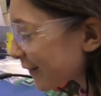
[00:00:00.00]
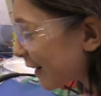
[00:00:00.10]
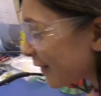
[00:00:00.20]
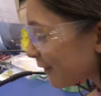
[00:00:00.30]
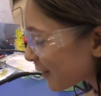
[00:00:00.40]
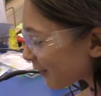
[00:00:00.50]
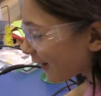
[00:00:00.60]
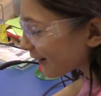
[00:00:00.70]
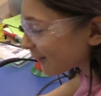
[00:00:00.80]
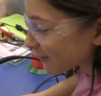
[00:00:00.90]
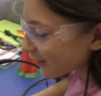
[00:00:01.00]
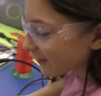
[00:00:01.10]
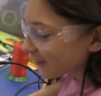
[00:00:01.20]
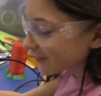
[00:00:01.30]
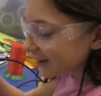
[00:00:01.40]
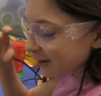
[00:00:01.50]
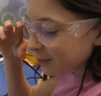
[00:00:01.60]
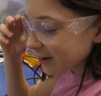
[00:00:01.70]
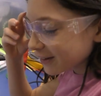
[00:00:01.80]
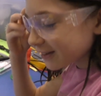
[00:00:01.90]
My favorite part of the whole entire
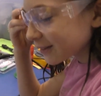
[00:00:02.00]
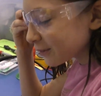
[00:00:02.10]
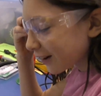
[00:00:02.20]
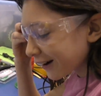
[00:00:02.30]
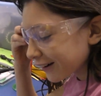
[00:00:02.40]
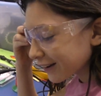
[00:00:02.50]
project so far